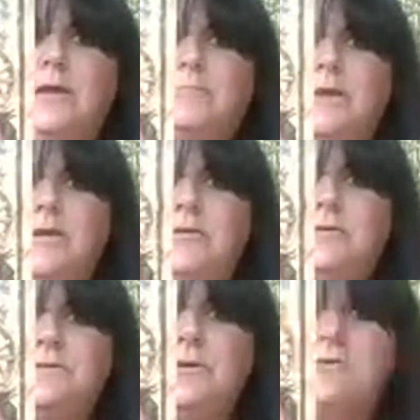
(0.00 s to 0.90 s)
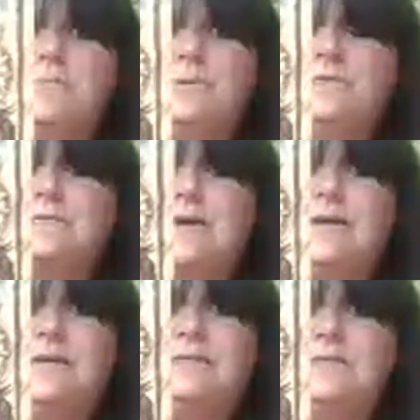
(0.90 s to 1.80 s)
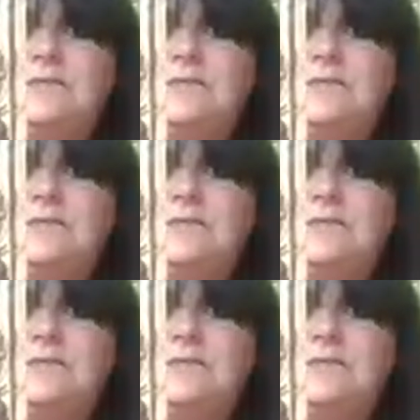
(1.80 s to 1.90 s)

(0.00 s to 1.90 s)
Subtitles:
But you know, Solabuska,